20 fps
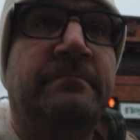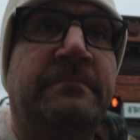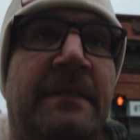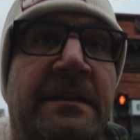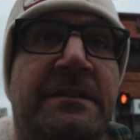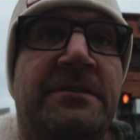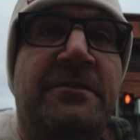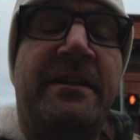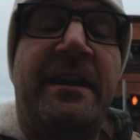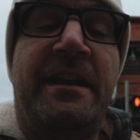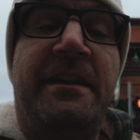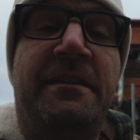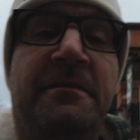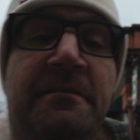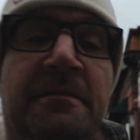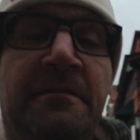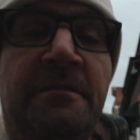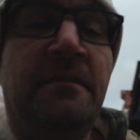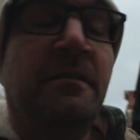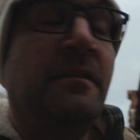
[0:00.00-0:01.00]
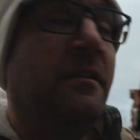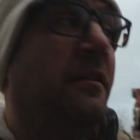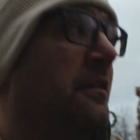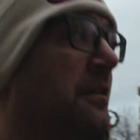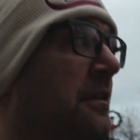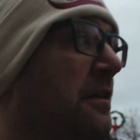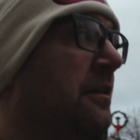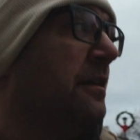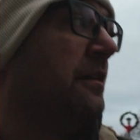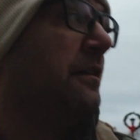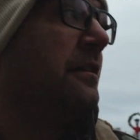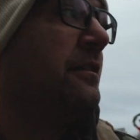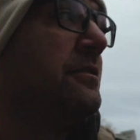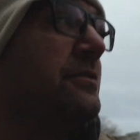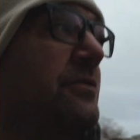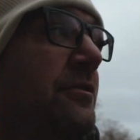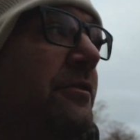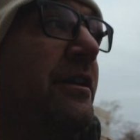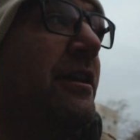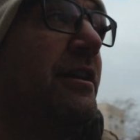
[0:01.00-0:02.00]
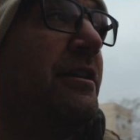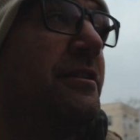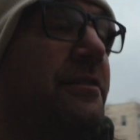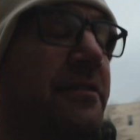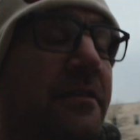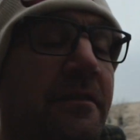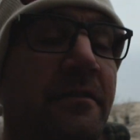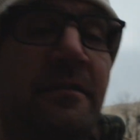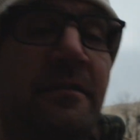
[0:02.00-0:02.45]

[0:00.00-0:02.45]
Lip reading: That's okay. There's no cars.